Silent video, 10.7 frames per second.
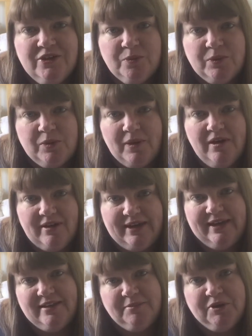we're quite
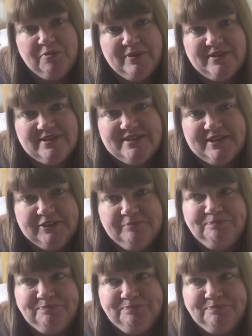lucky at the moment. So